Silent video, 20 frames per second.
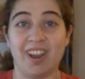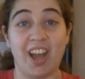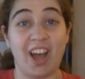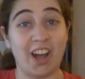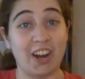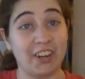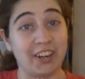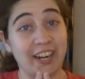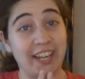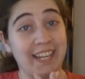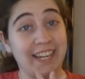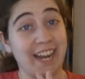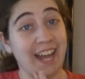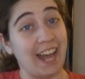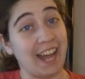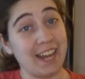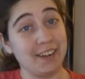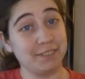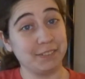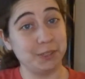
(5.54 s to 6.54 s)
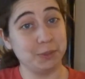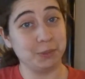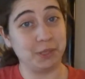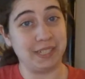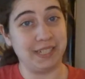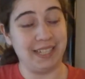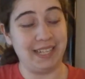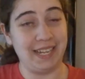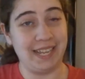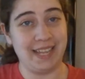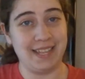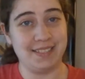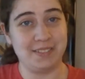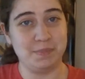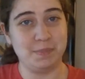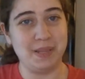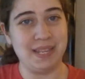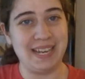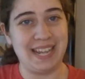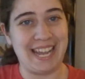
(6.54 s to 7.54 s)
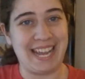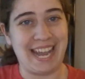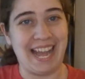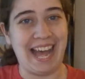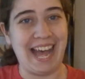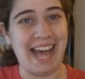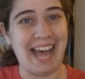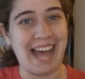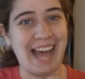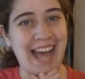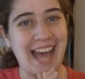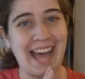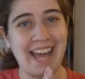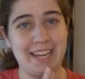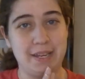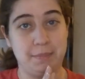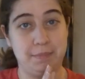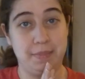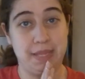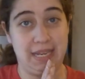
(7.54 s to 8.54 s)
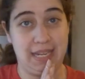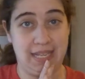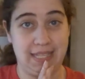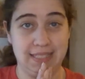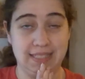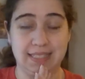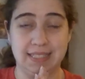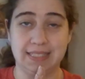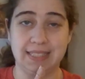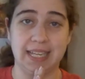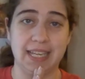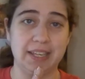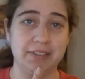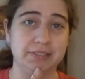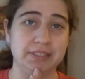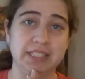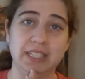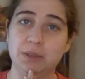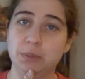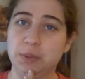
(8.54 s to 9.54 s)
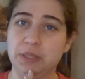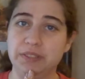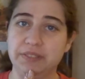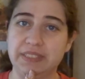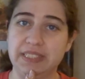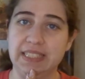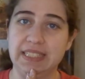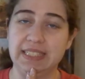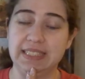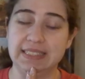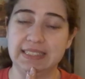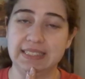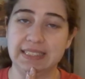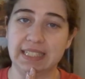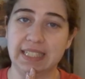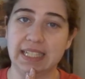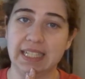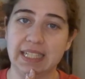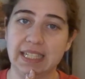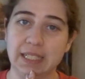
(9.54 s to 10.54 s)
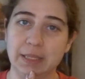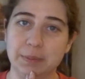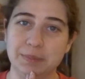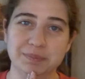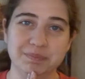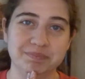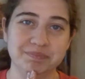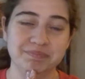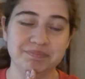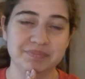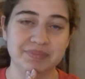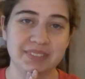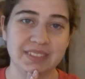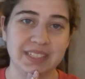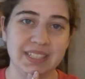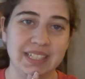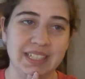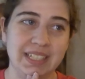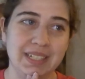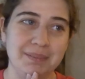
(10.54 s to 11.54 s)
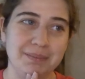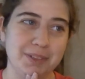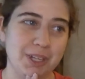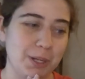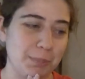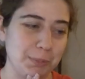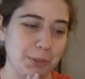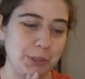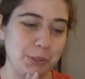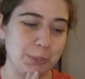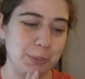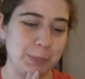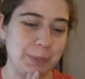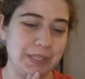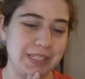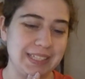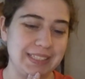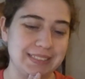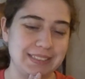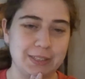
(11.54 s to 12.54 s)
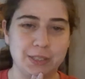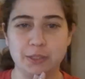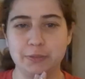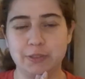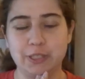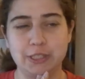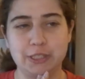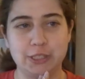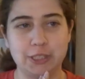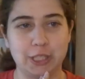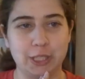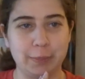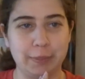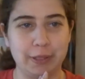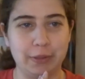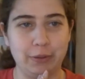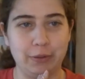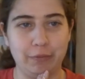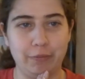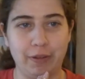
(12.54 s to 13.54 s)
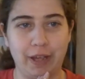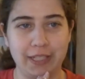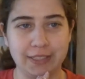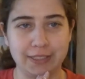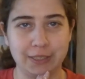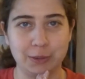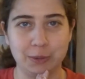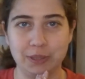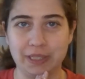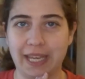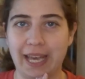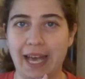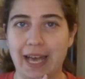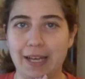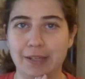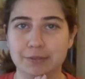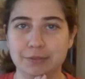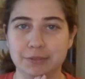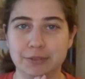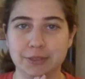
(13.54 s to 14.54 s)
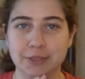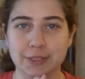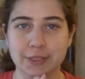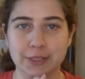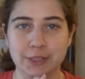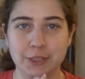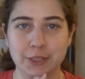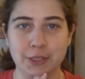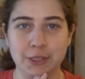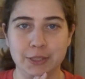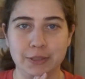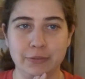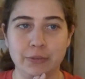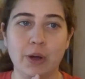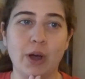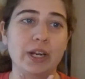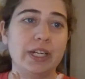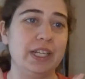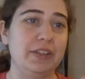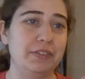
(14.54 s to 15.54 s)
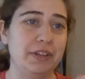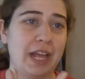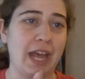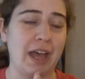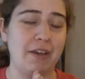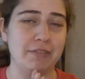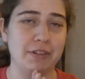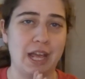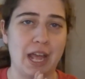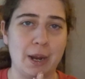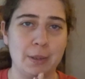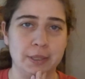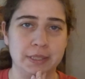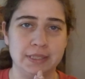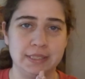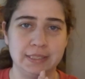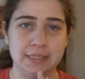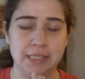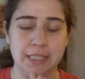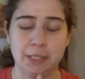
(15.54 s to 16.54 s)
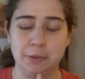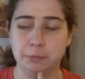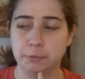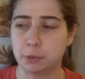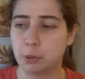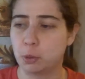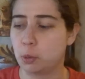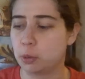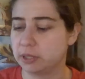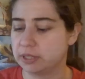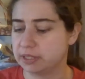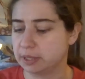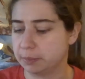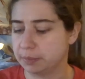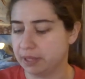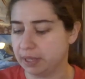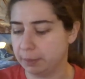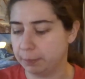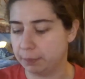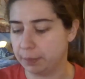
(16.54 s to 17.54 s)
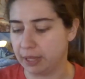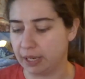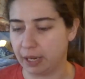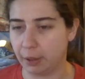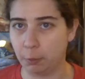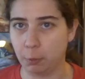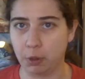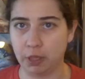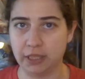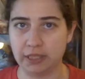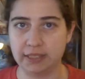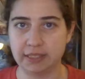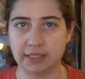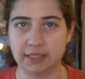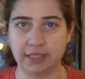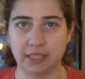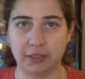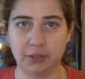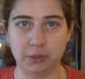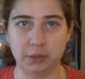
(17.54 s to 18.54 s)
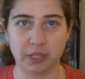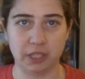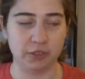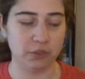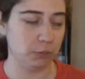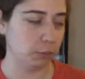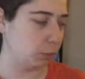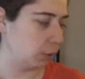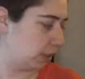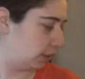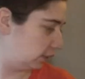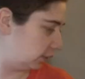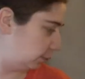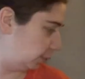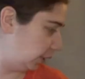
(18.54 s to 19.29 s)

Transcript: All right. Hi, everyone. It has been a hot minute since I have done one of these. Not my normal place. I don't have a lot to talk about. In fact, I only have not even half an hour to sit here and record something, but I wanted to tell you guys what's